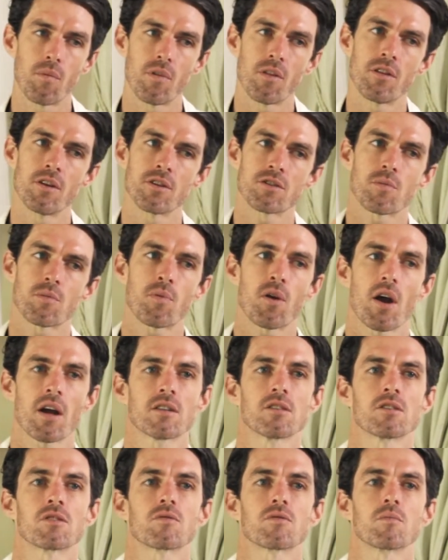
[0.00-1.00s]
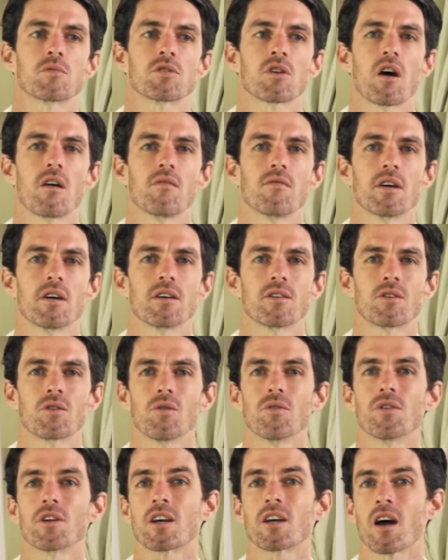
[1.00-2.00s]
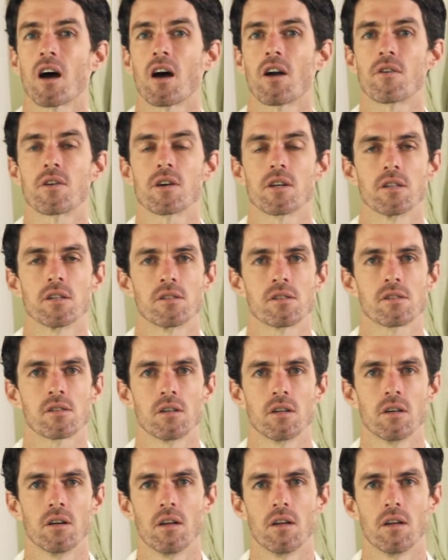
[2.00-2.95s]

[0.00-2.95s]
There's a practice from Thai Vedic called the karanas,